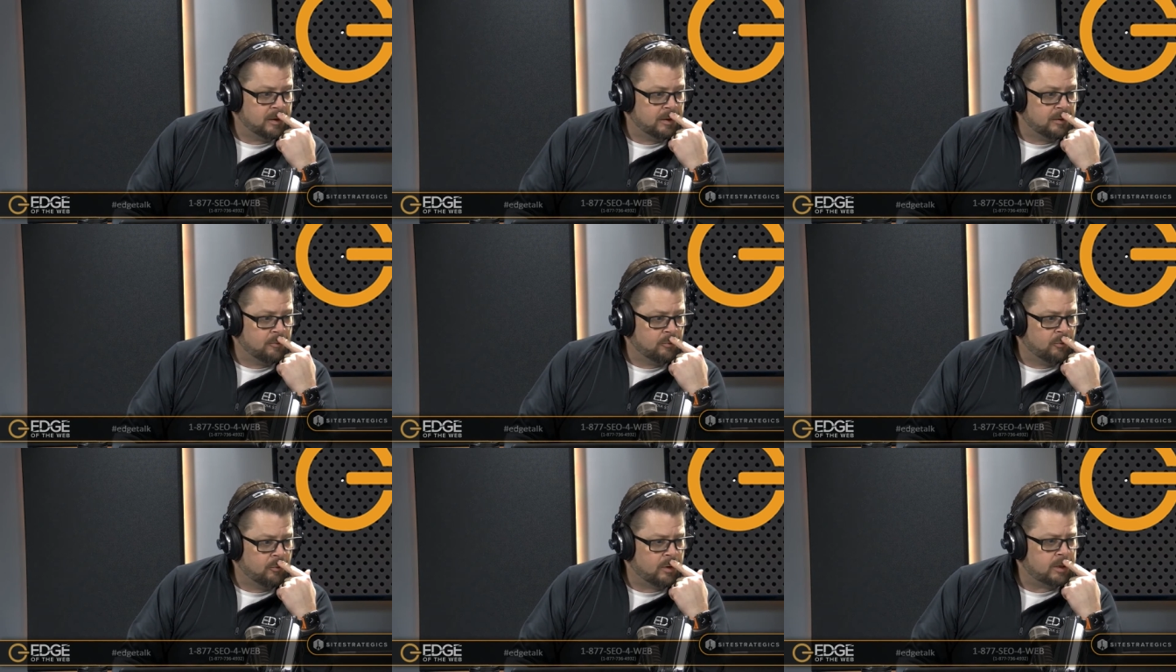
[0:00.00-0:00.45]

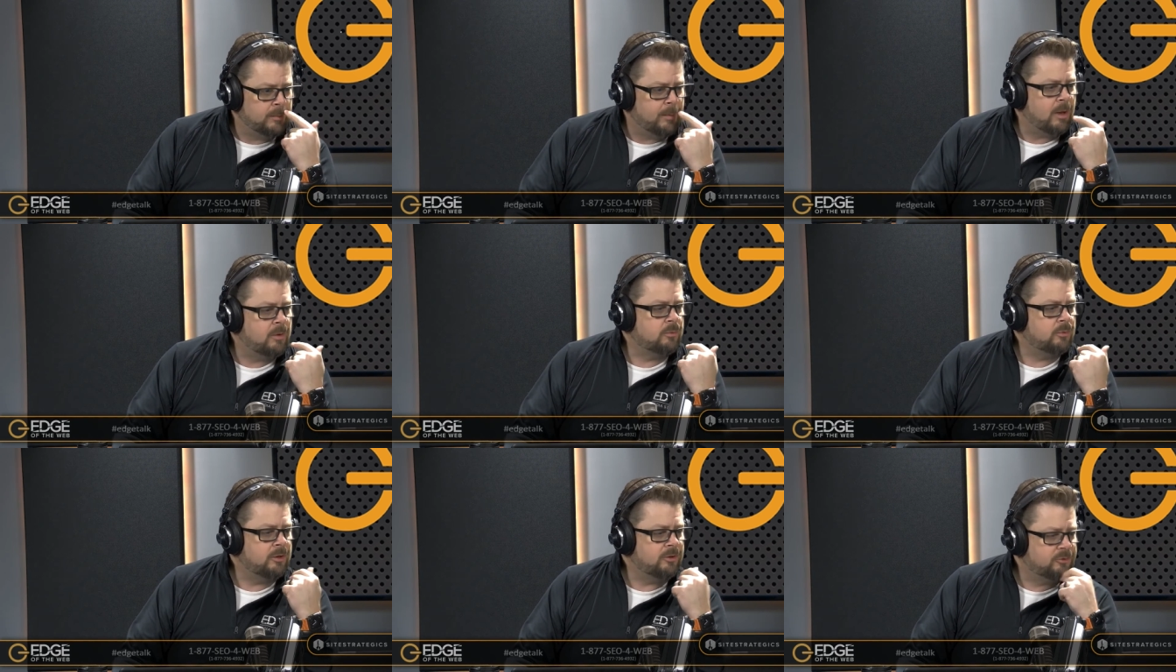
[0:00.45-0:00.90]
what
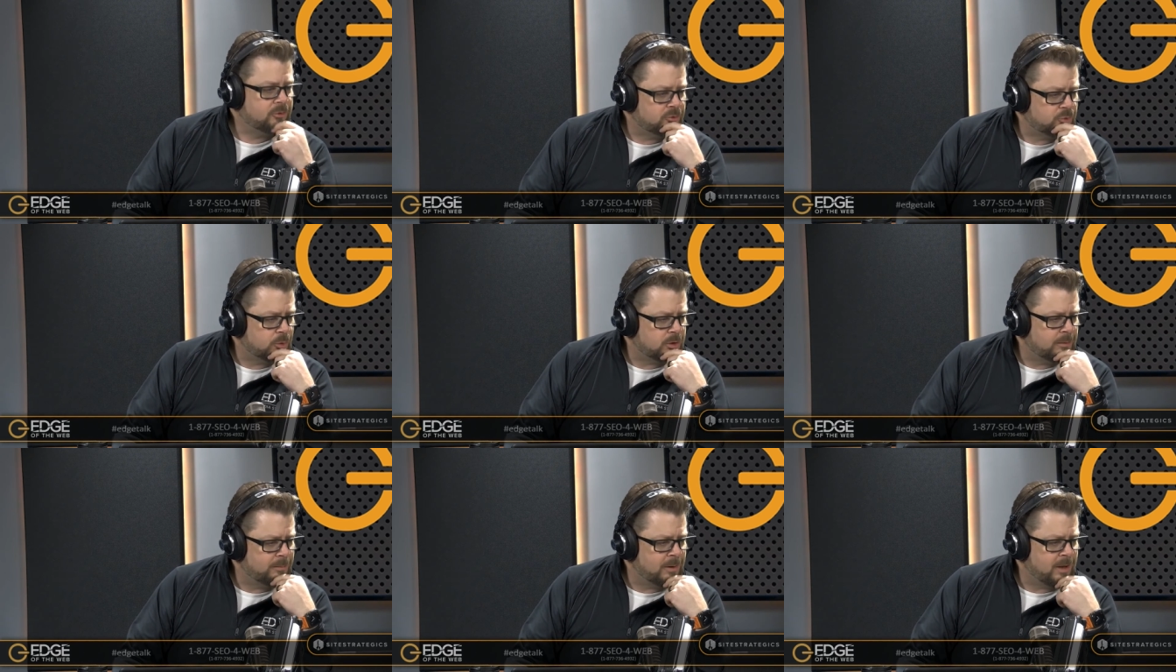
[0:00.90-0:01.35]
about research?
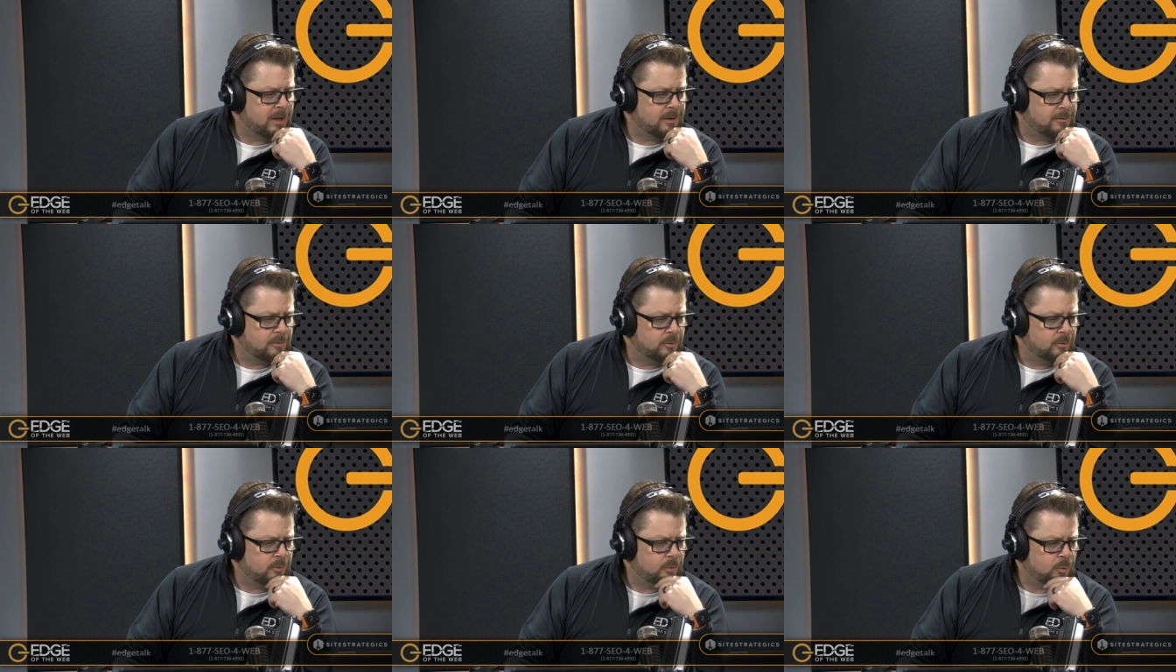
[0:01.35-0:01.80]
What
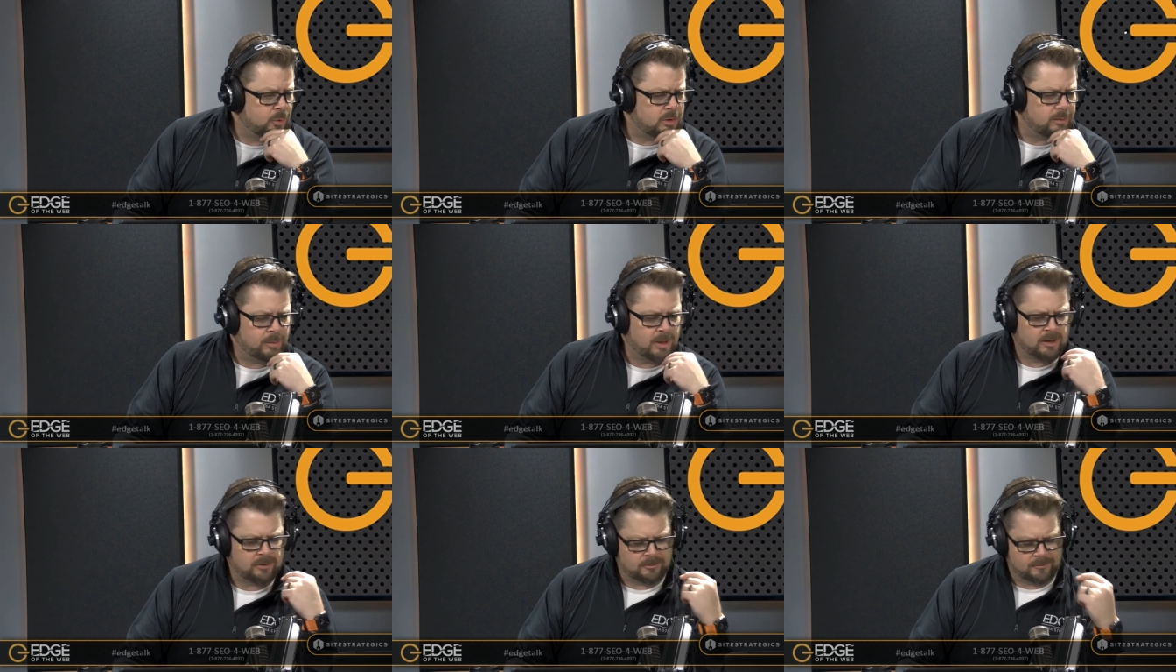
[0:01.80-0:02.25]
about what
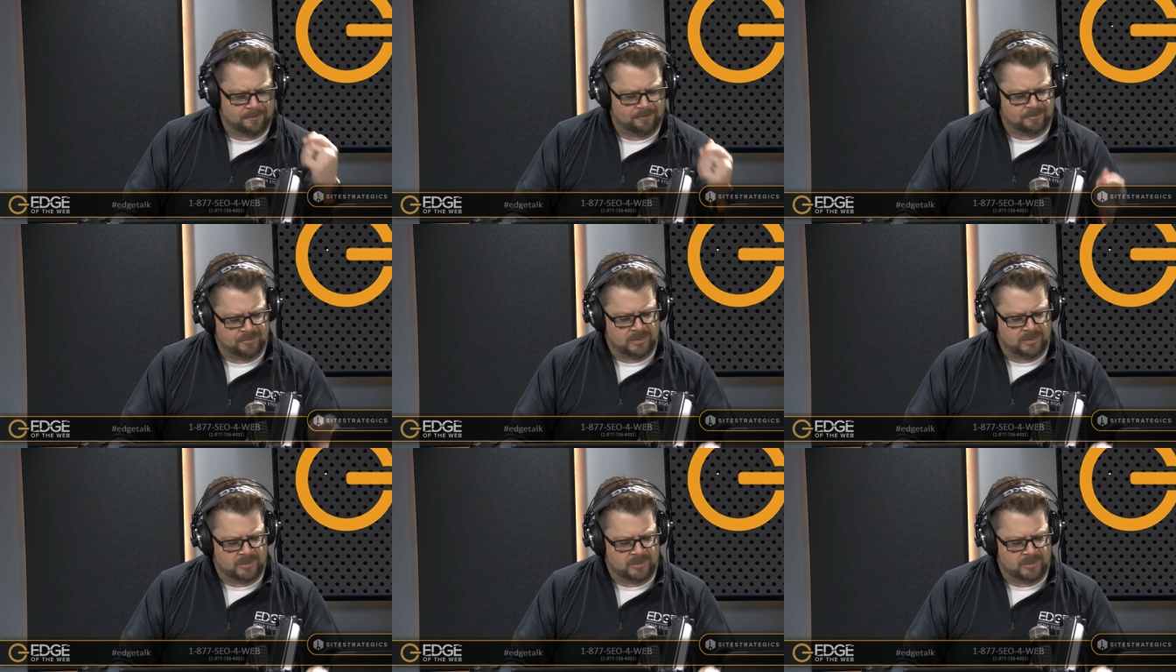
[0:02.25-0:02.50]
about